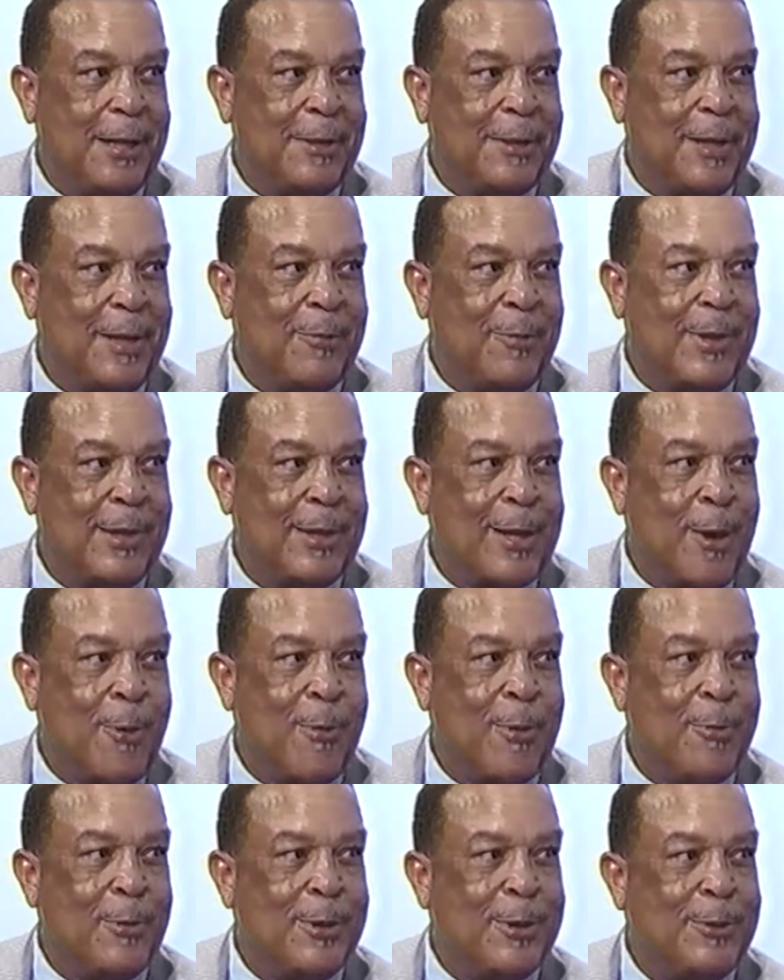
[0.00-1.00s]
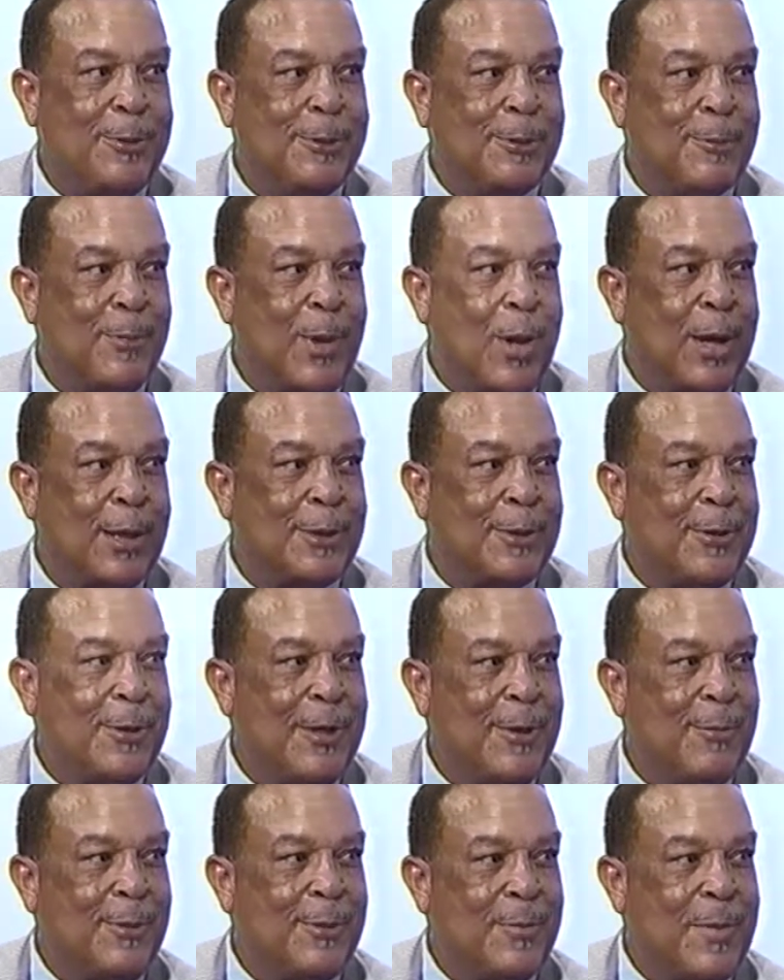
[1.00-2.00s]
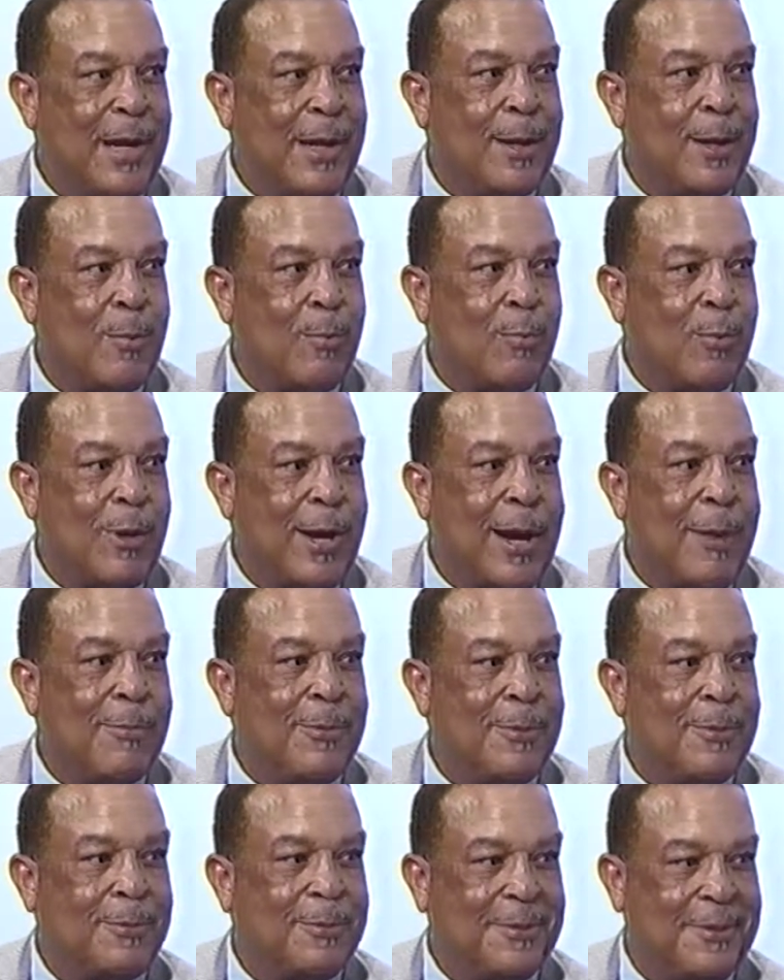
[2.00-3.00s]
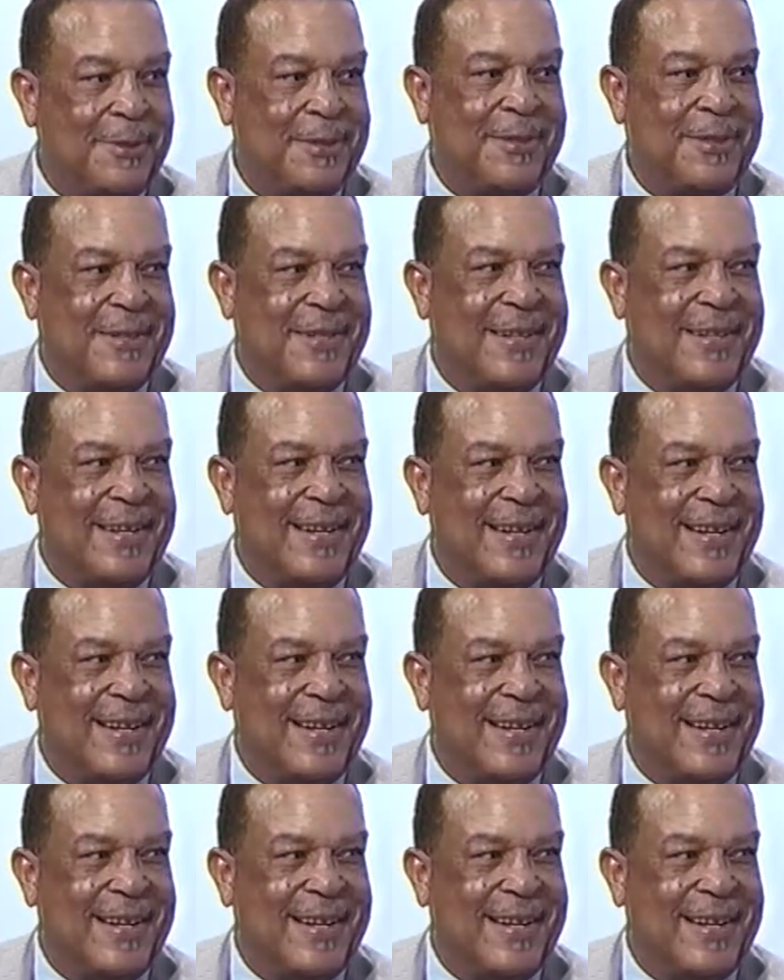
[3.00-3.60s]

And he said we thought we were too smart, so he would make up problems.